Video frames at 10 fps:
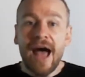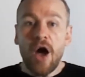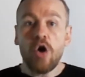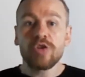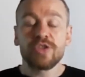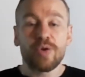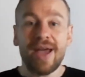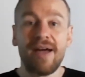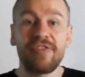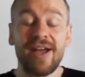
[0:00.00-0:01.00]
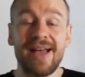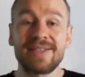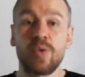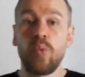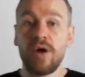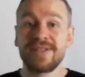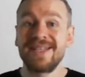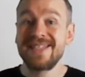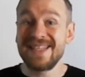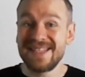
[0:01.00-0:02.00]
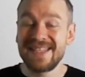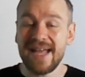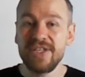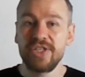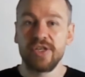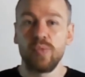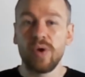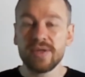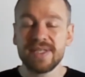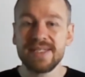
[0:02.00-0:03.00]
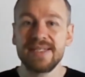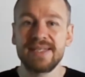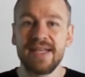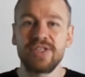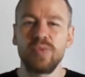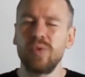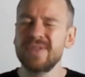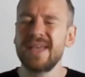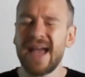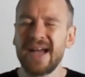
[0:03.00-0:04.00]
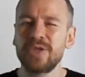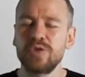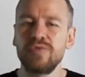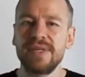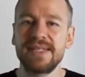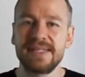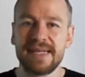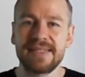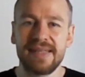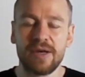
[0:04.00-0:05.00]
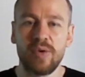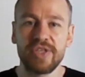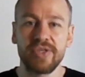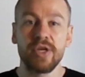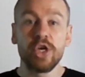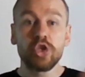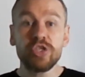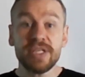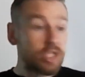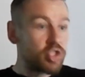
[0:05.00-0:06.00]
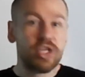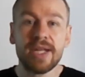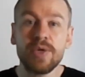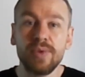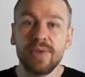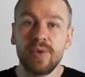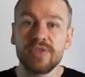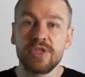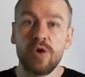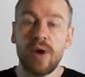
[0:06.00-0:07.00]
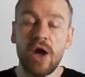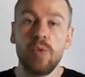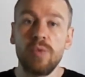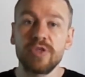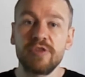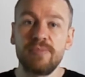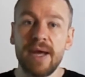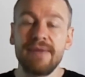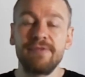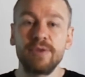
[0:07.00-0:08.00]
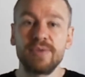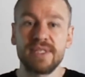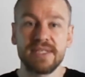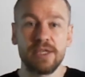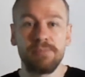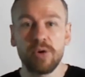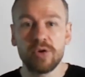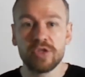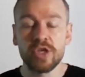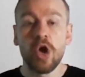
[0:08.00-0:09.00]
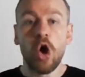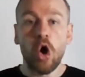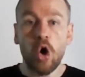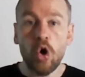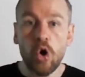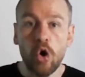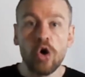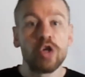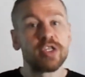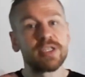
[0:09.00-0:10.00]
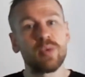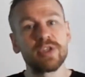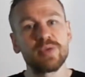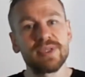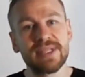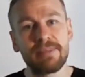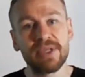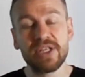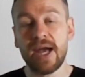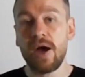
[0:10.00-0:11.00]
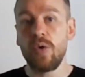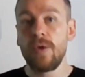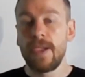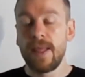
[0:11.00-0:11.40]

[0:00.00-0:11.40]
Also, you have to ask, what's his intention? What's his intention? What's the actual reason he's asking that question? Does he genuinely want to know how much of my influence is in the books? Or does he want to establish how